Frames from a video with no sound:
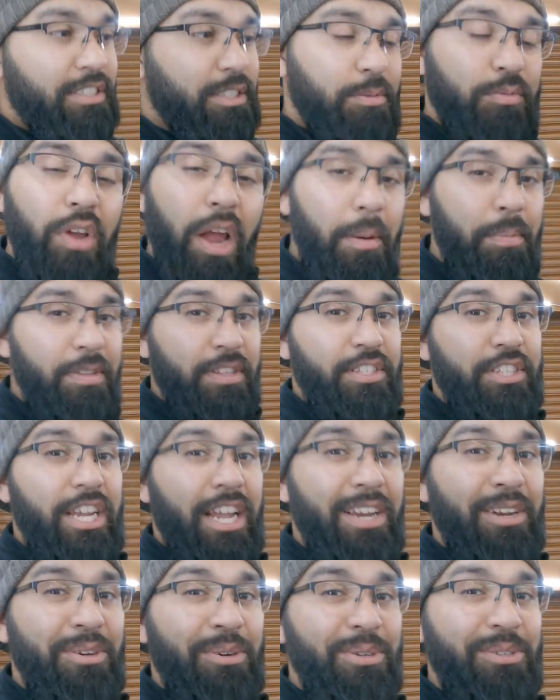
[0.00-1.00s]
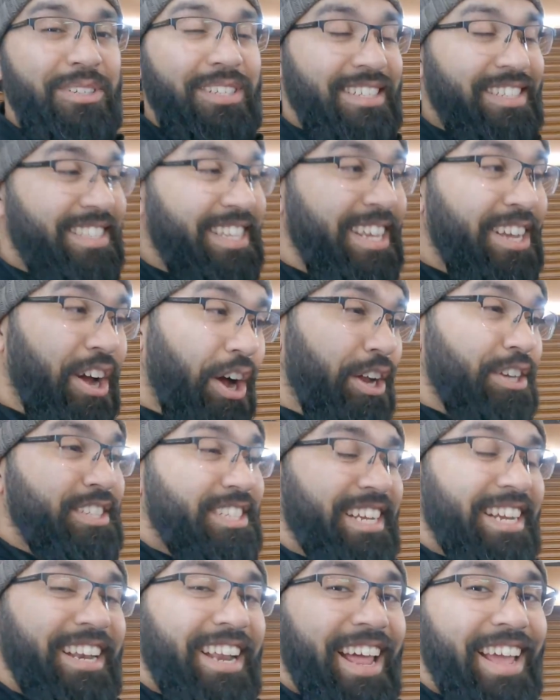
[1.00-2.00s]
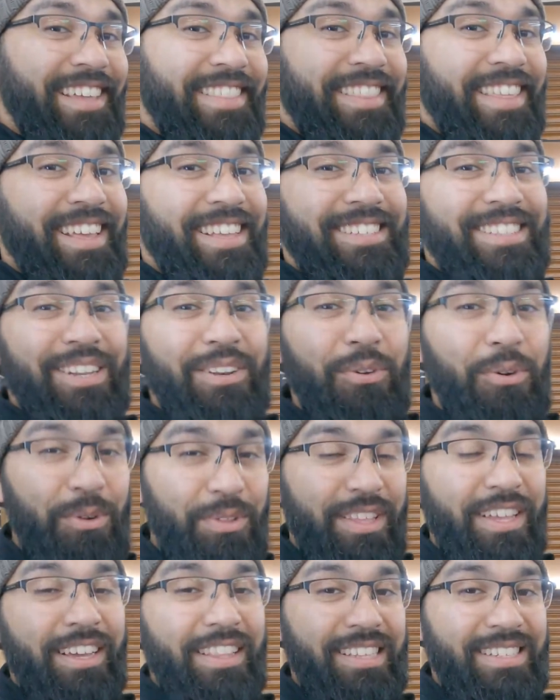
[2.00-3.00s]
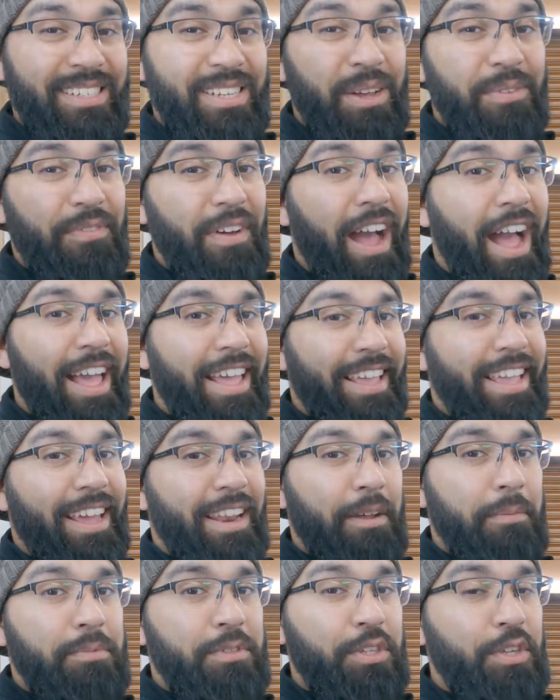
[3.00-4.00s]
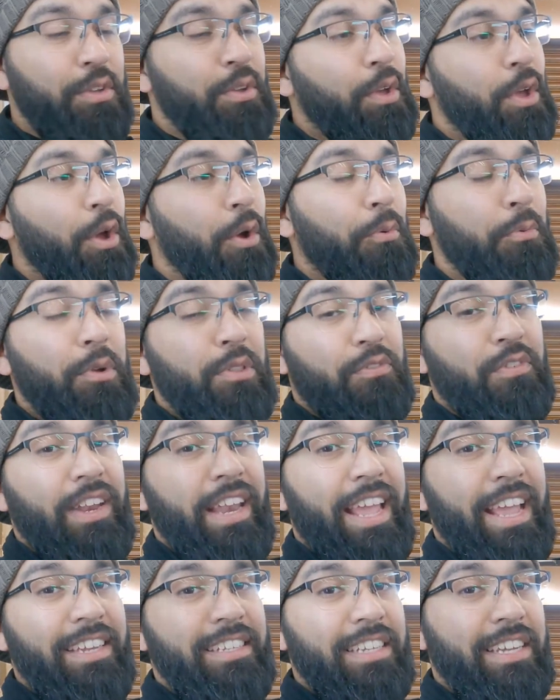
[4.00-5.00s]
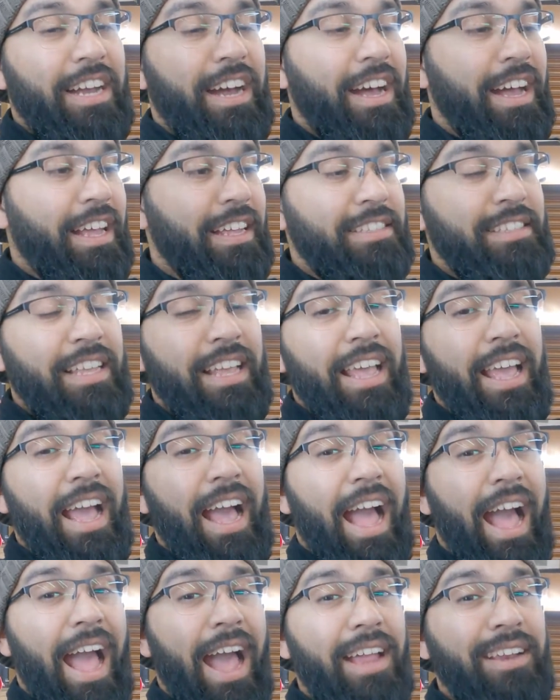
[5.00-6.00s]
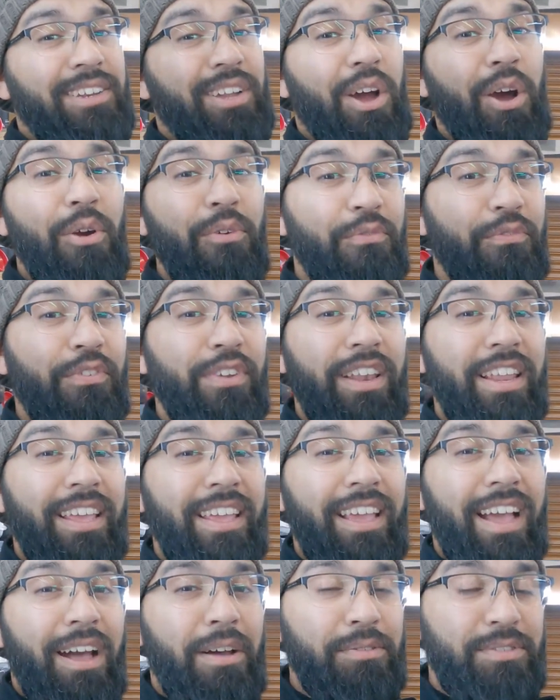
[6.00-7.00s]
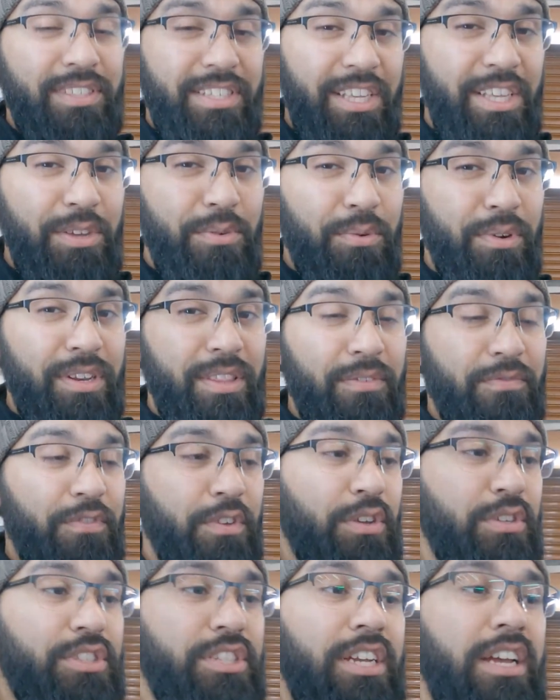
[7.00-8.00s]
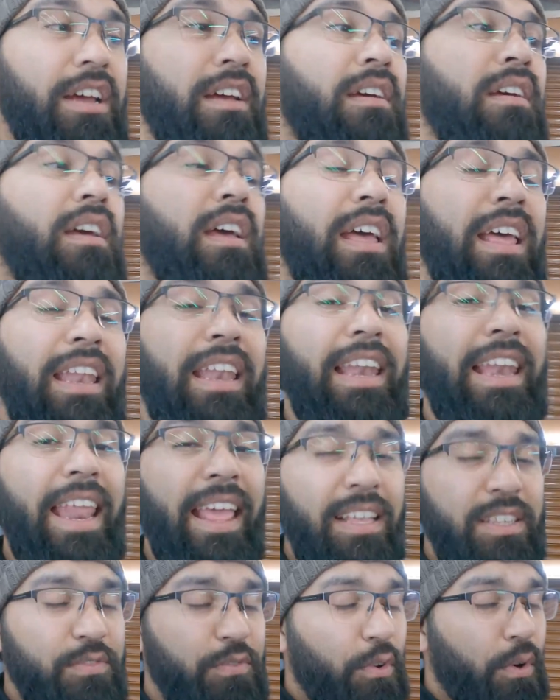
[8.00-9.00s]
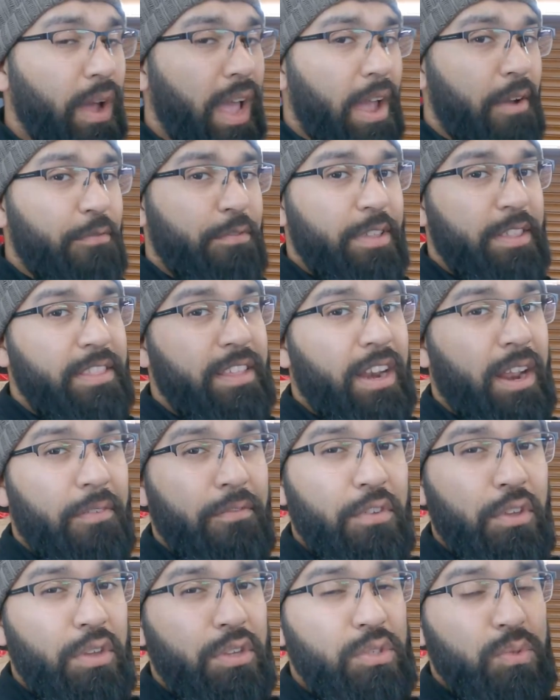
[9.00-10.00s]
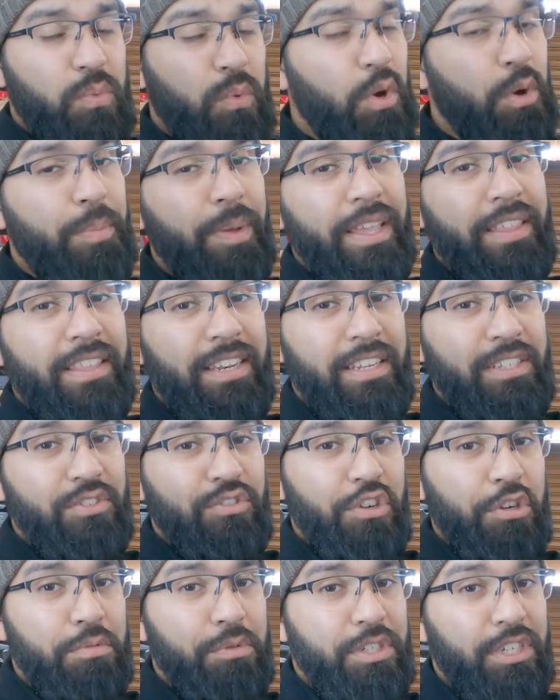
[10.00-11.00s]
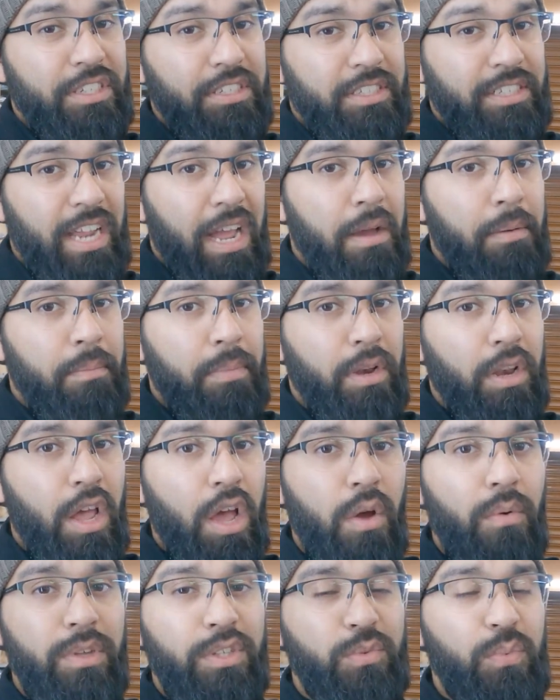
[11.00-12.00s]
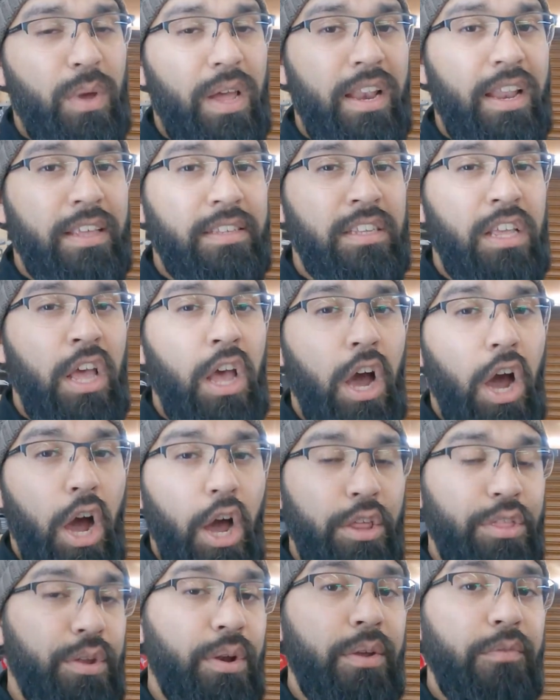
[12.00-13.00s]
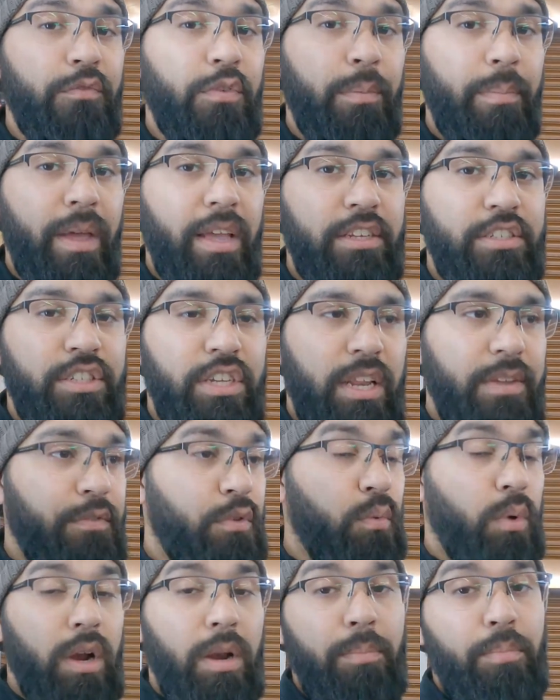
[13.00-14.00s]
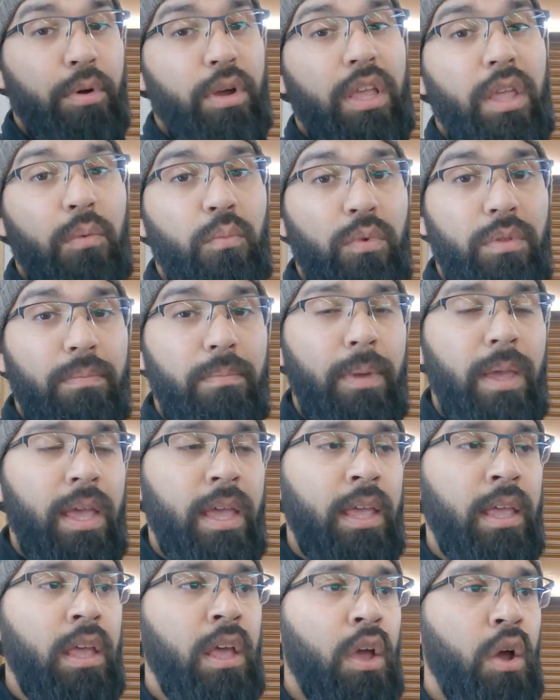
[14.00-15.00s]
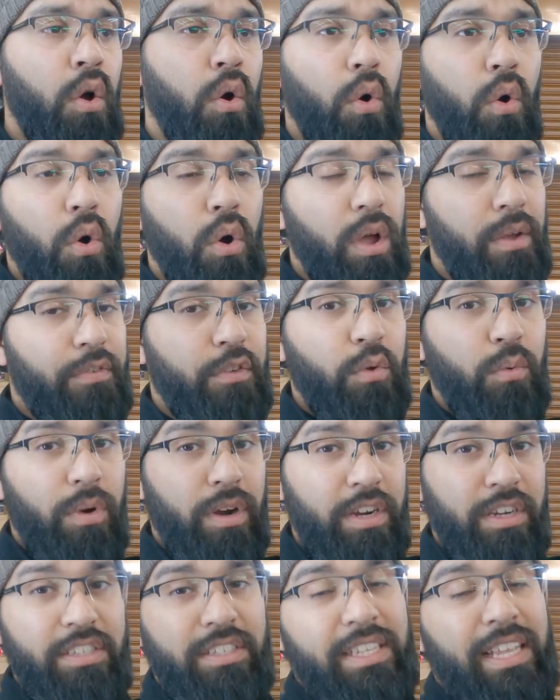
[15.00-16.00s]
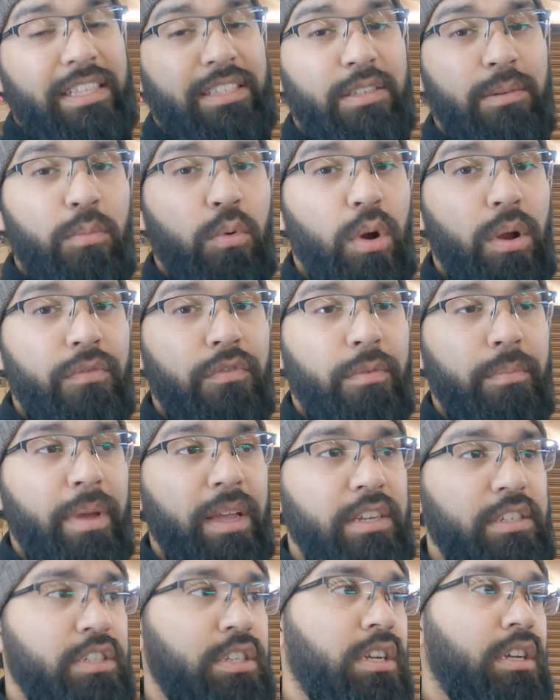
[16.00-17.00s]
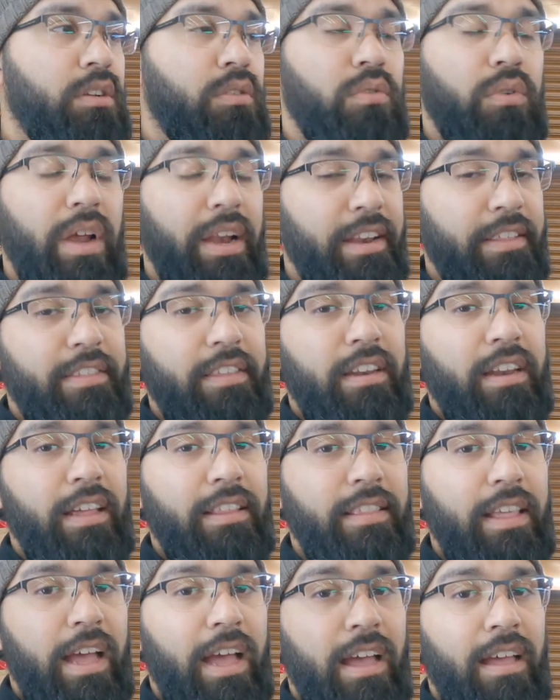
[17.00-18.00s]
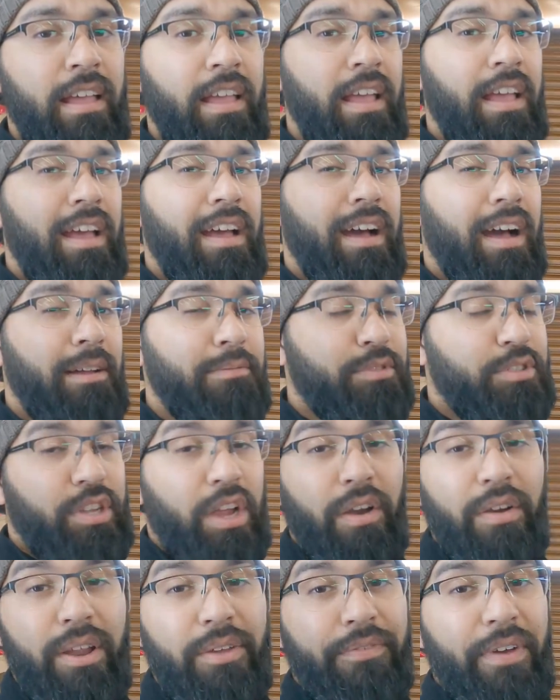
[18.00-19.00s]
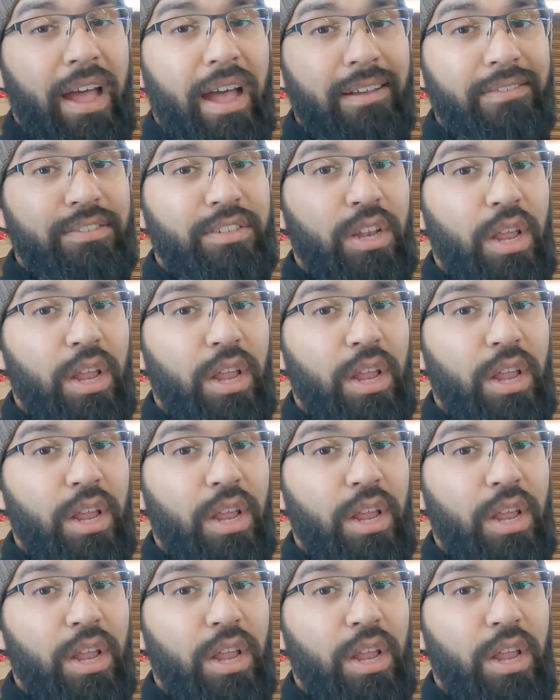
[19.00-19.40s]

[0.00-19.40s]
Subscribe to the channel to see content like this and all the other stuff I get up to with related to cars. And hopefully I'll see you all in the future. Links for everything that I've used will be in the description down below, as well as other information if you want to book in with me, or if you want to just get some more information or anything like that. I'm sorry if I have